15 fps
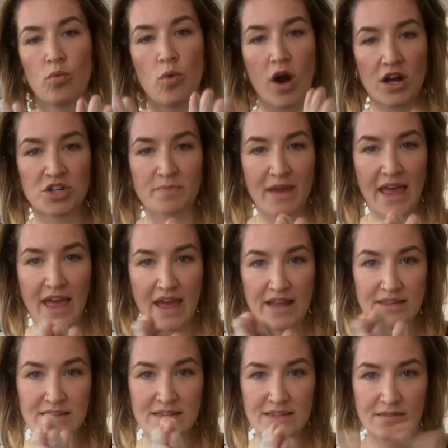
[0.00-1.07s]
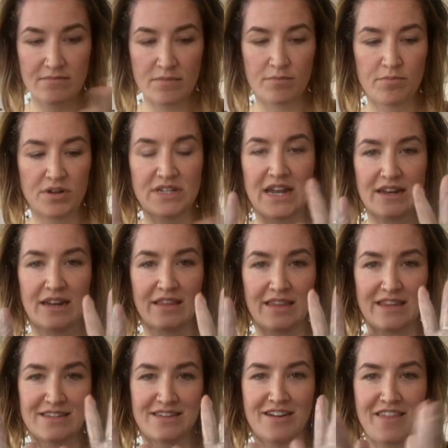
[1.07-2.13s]
wash my hands, pretending
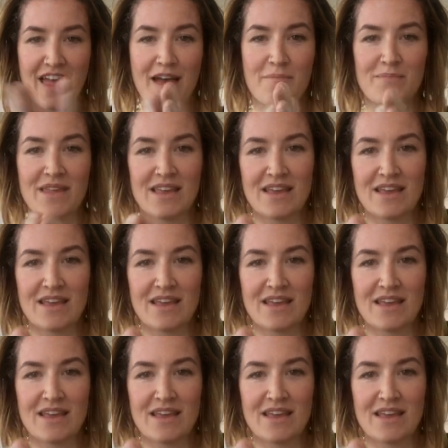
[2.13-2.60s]
these are them.